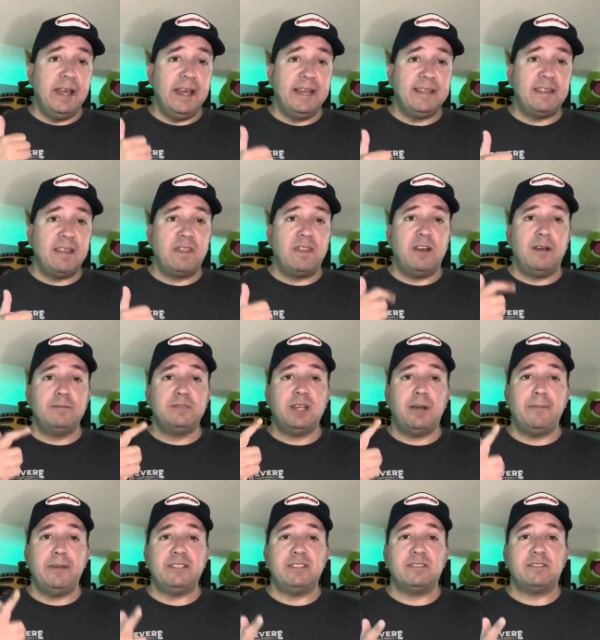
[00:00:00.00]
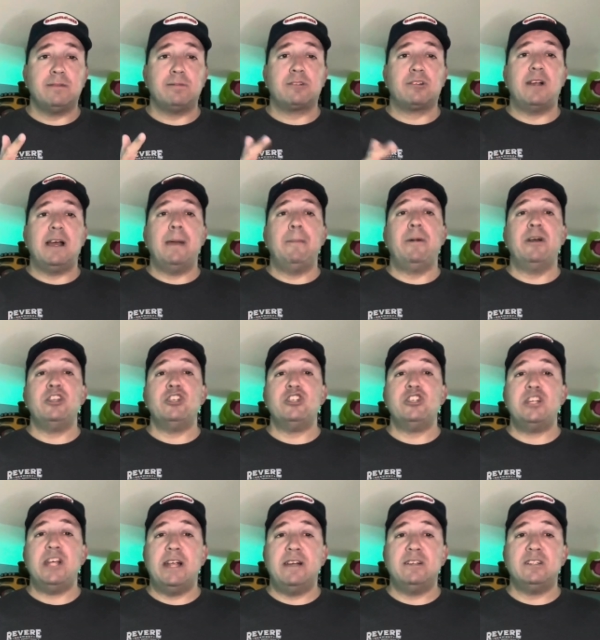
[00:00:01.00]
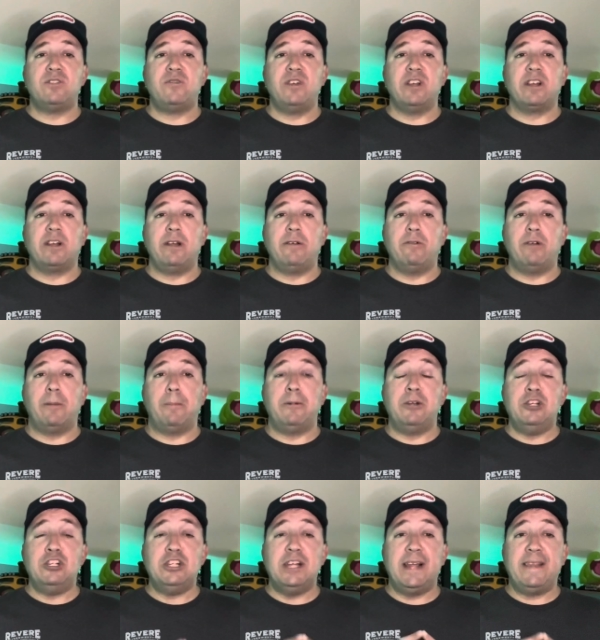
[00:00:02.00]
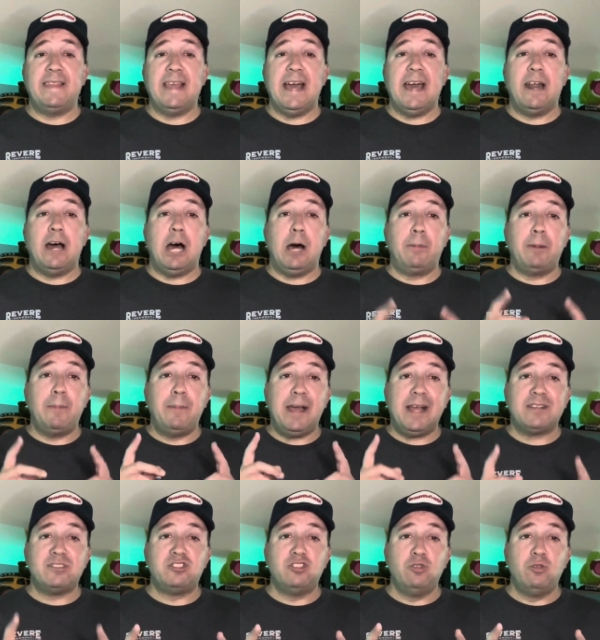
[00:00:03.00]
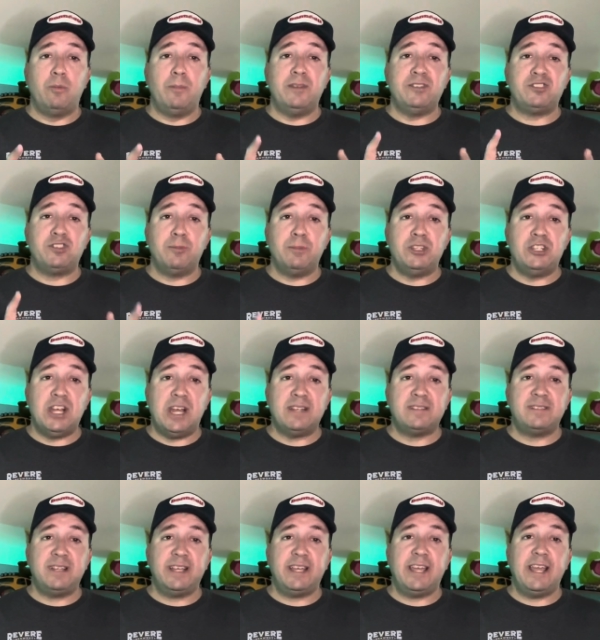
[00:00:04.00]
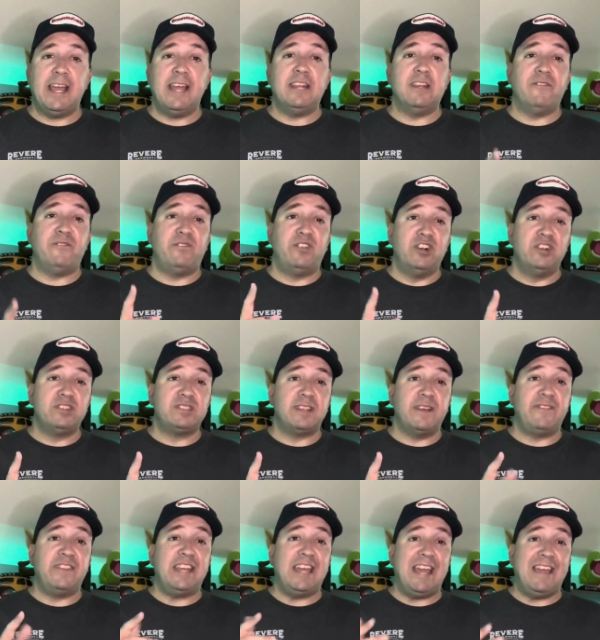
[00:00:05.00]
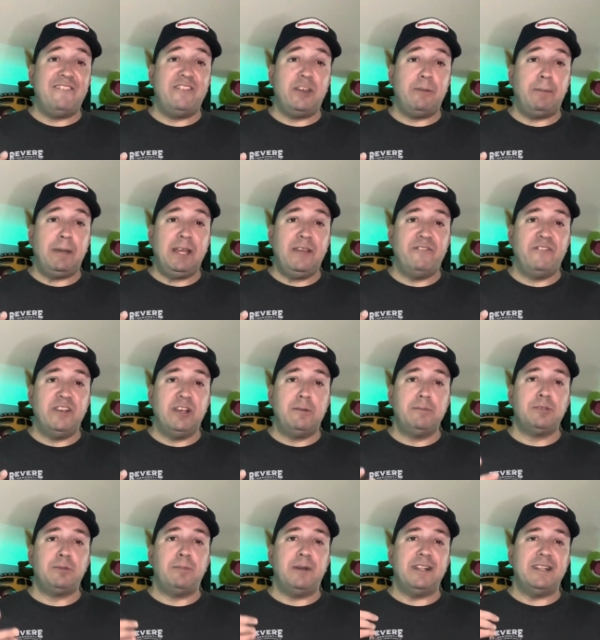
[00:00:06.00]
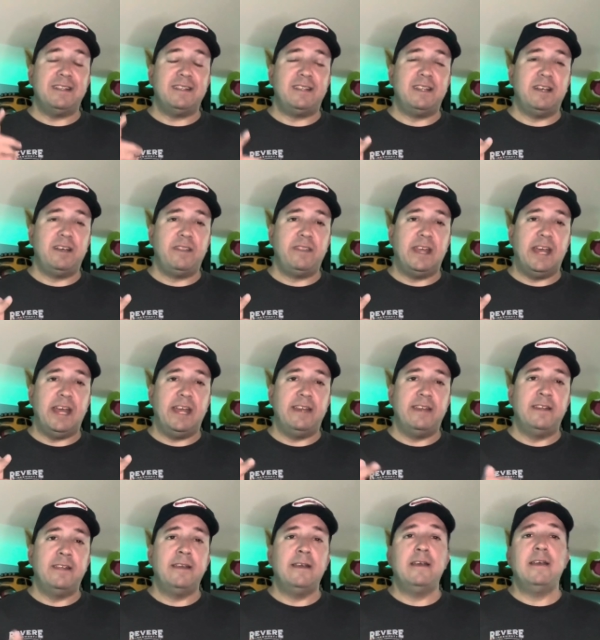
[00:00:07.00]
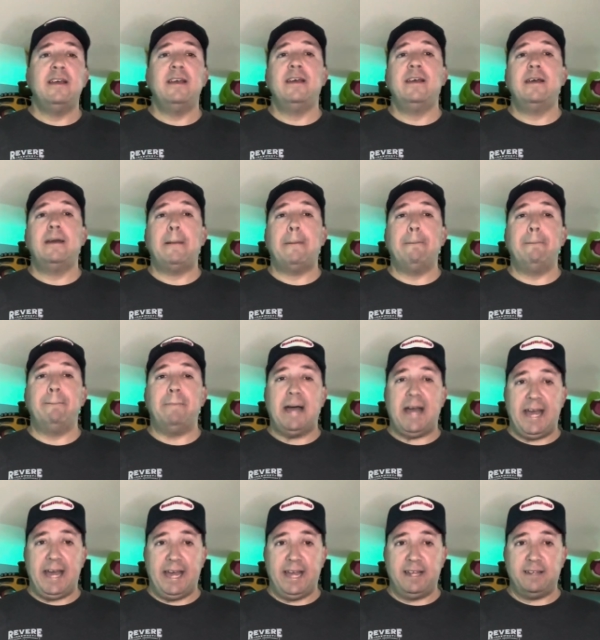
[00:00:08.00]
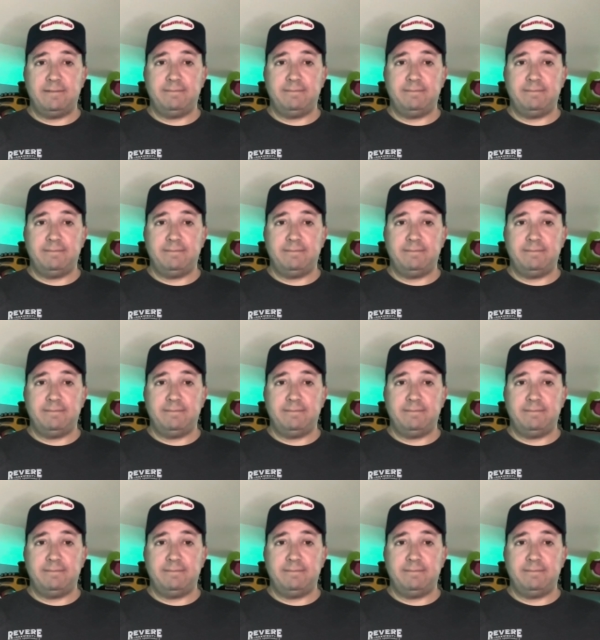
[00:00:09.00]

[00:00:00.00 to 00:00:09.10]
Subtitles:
Hit the thumbs up. Hit the subscribe button. Share this video. I would appreciate that. I'll be back soon with Mr. Majestic and the first of the AVP films. But until then, bye.